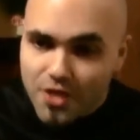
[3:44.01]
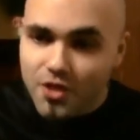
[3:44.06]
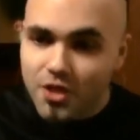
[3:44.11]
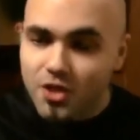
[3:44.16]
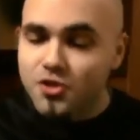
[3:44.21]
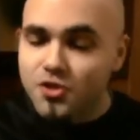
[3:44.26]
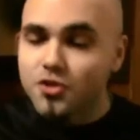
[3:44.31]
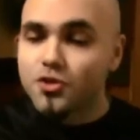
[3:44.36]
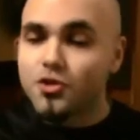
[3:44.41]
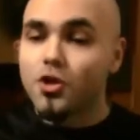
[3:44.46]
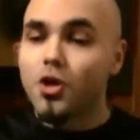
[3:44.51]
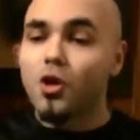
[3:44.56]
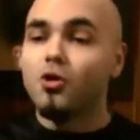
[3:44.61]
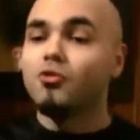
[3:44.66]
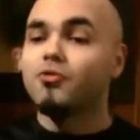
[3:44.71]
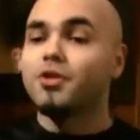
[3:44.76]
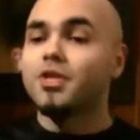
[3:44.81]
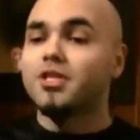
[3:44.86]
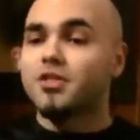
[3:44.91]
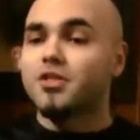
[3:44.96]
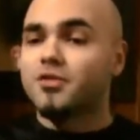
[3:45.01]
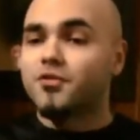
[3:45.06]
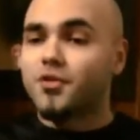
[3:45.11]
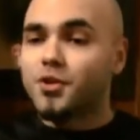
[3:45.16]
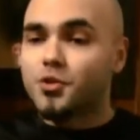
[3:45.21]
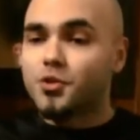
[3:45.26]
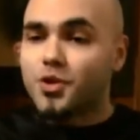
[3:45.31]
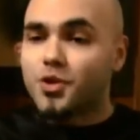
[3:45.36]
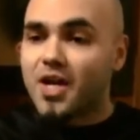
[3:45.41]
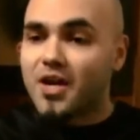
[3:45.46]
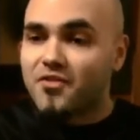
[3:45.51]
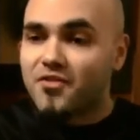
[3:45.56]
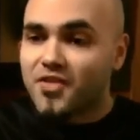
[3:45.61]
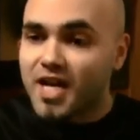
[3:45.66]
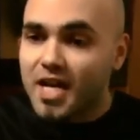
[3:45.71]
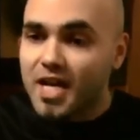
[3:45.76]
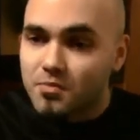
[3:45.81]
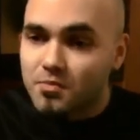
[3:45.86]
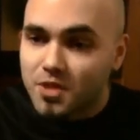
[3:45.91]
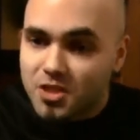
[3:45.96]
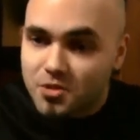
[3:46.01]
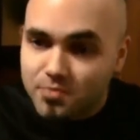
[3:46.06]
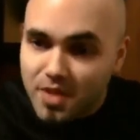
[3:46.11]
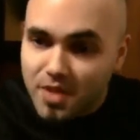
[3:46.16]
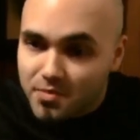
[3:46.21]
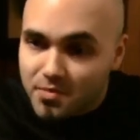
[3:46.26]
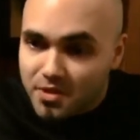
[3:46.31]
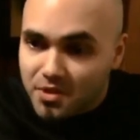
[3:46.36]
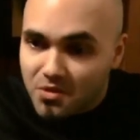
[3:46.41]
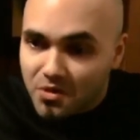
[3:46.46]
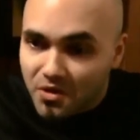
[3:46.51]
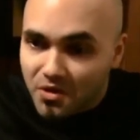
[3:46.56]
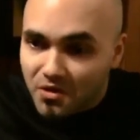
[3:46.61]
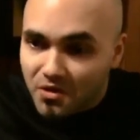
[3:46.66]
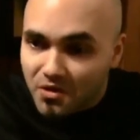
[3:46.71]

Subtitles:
there's no reason for you to have that much baby oil.